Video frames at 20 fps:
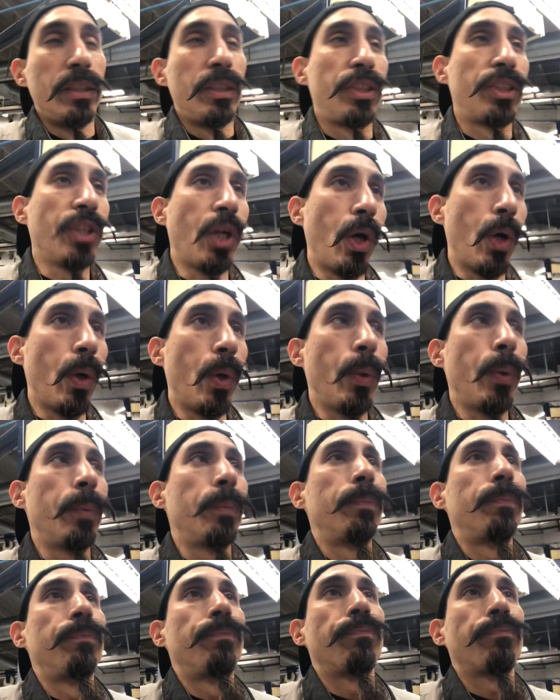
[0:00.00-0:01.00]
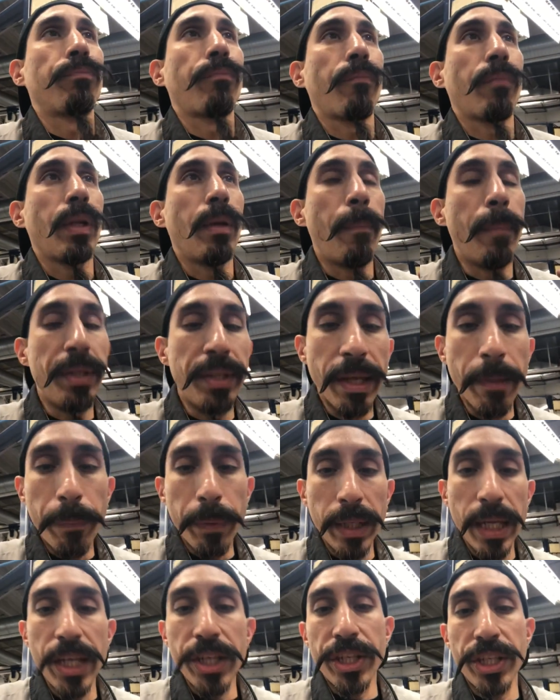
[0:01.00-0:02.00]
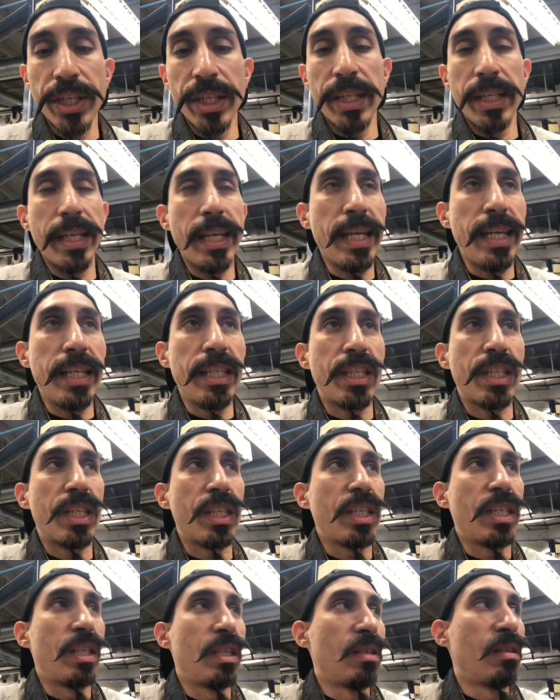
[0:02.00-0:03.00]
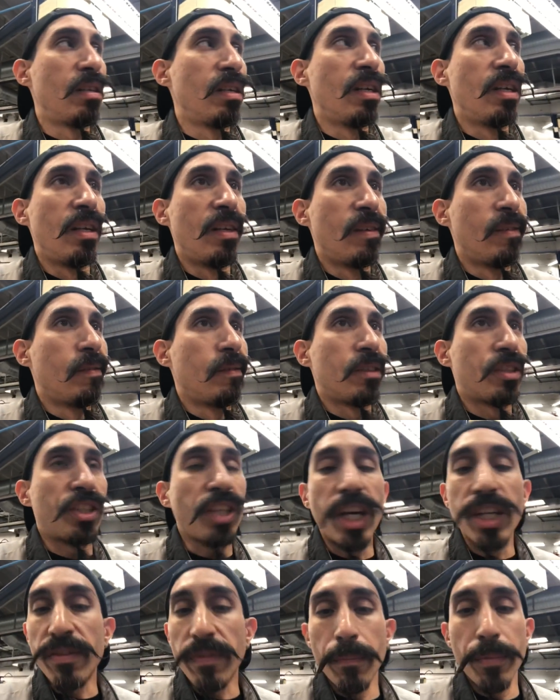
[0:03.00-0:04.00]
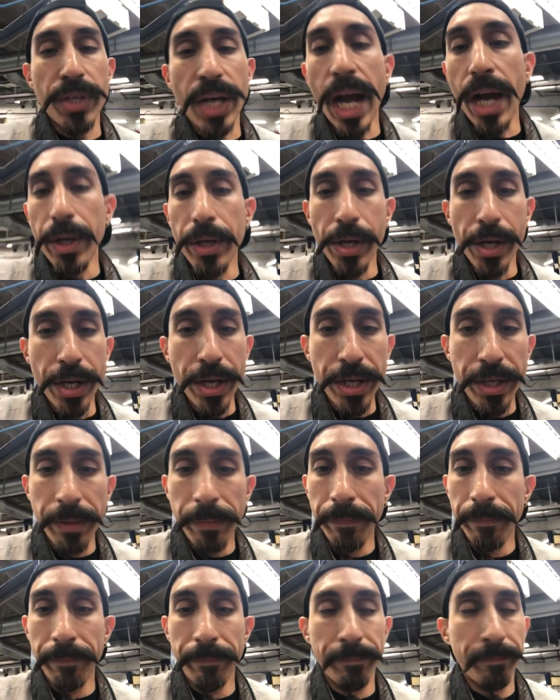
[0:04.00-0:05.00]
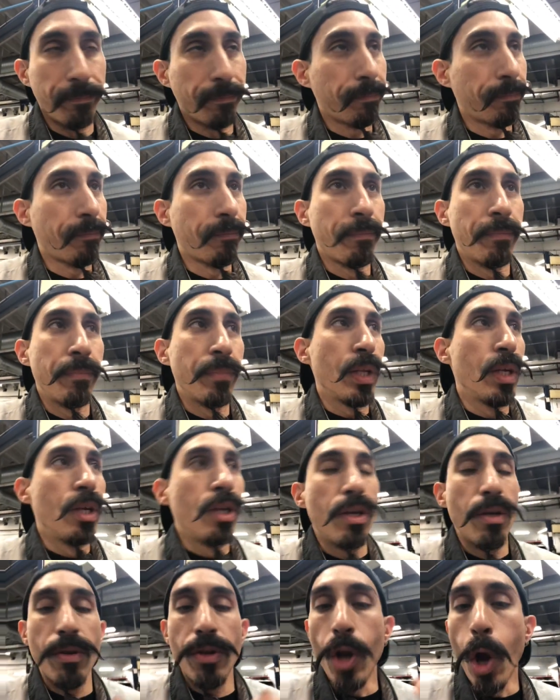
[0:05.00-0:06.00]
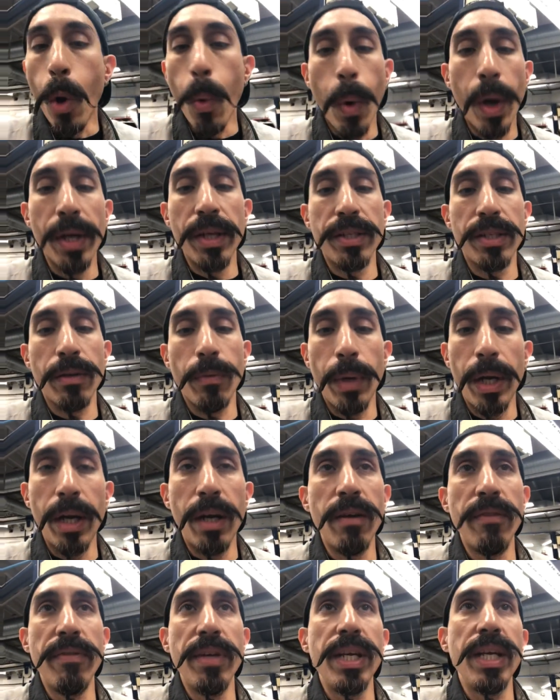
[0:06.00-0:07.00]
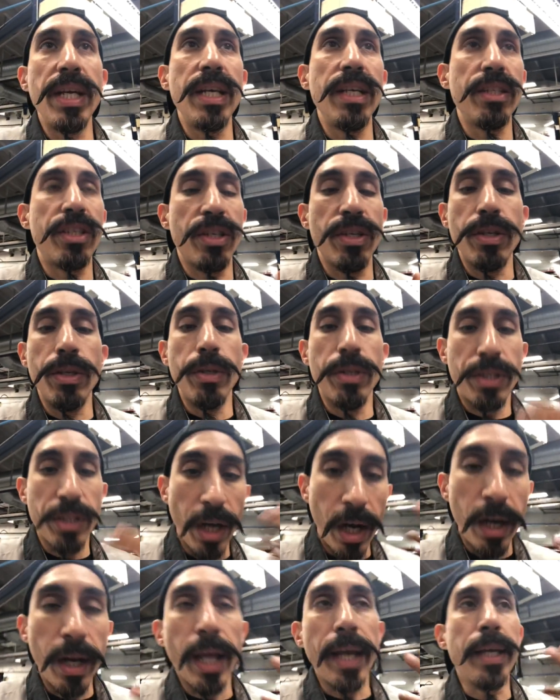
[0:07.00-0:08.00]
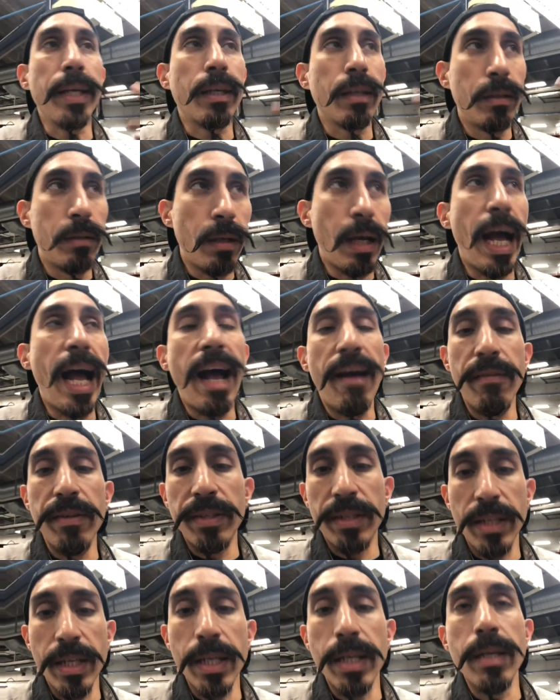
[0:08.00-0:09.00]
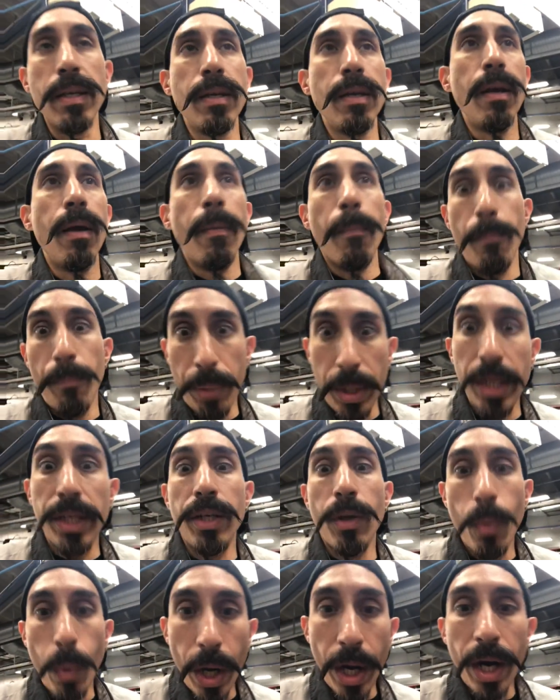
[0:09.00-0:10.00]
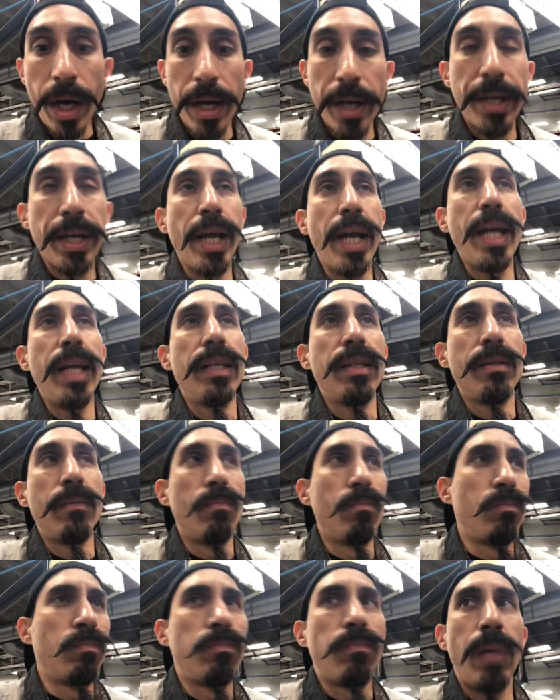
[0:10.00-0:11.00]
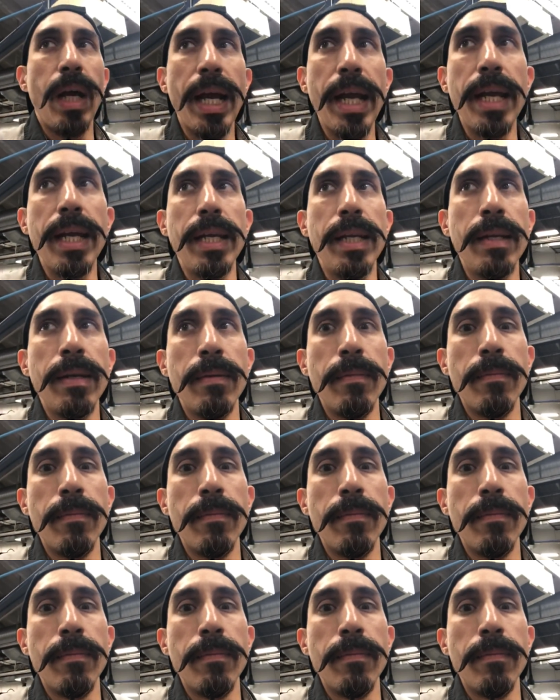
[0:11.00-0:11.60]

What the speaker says: So manipulation starts from childhood. No one is aware of it until you start, like, obviously being aware that, hey,